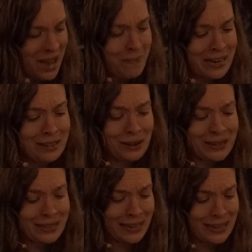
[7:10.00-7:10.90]
But he
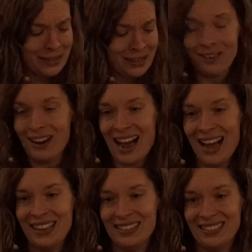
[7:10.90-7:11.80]
looks into your
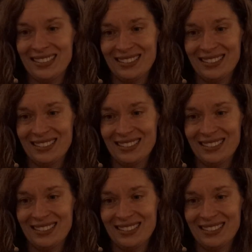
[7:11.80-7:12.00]
eyes